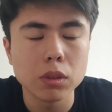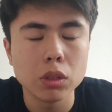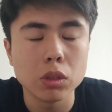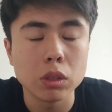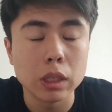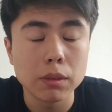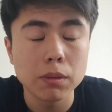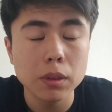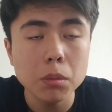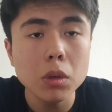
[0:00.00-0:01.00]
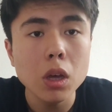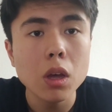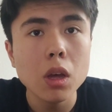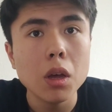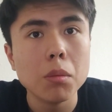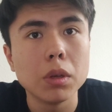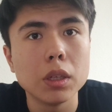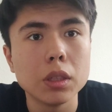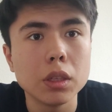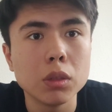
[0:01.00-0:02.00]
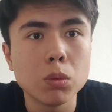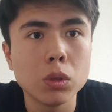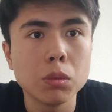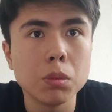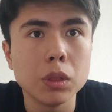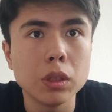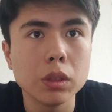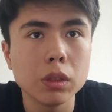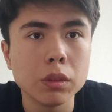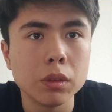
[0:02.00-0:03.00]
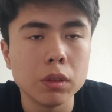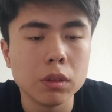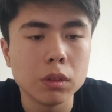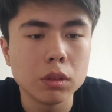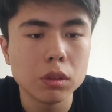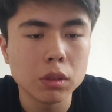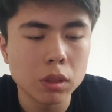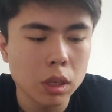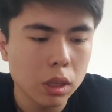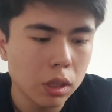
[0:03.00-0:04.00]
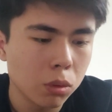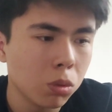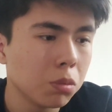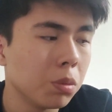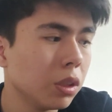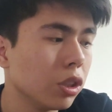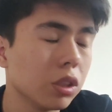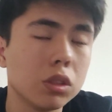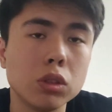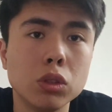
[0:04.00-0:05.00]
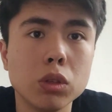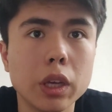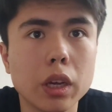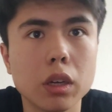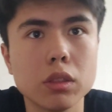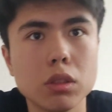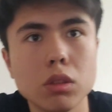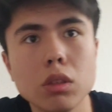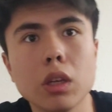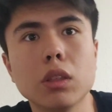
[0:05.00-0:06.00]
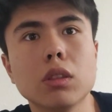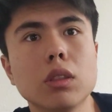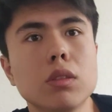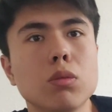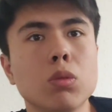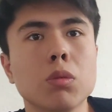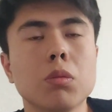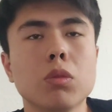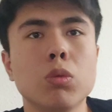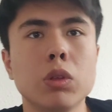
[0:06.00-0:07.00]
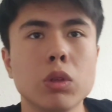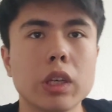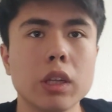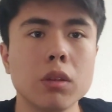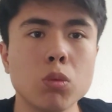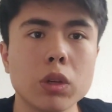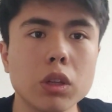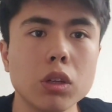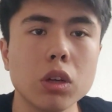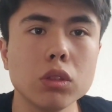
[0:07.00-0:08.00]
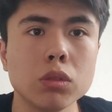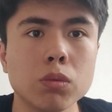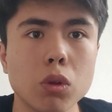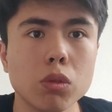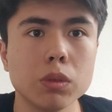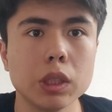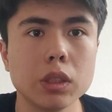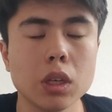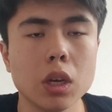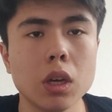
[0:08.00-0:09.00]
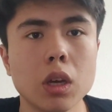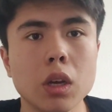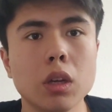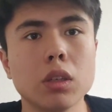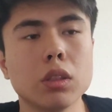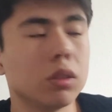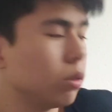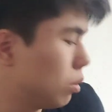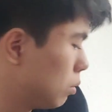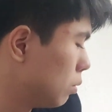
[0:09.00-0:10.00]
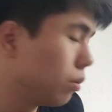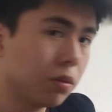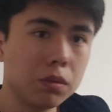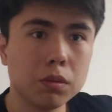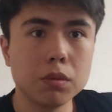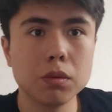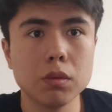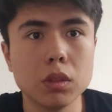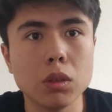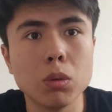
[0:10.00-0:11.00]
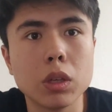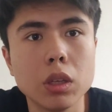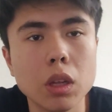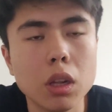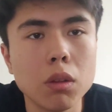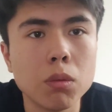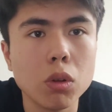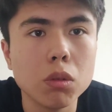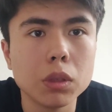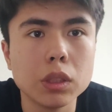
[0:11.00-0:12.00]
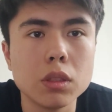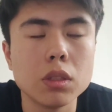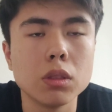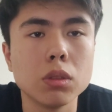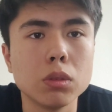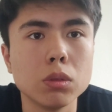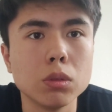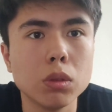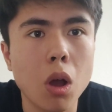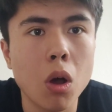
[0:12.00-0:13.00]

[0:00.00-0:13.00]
you gave him, but it will be not. It would be just unique answer, and it will we cannot involve it. Uh, we cannot involve it to